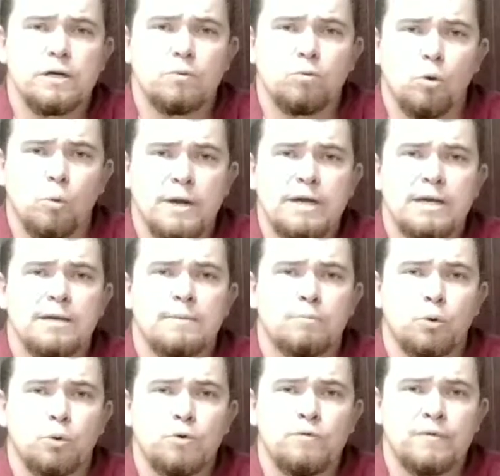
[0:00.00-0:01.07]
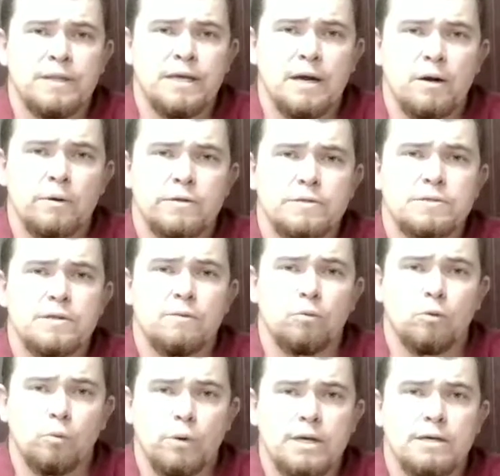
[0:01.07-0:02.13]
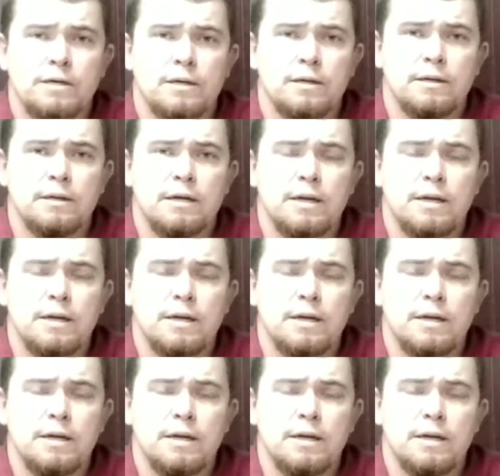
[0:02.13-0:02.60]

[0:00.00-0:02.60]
where we can improve in the areas that we're weak in.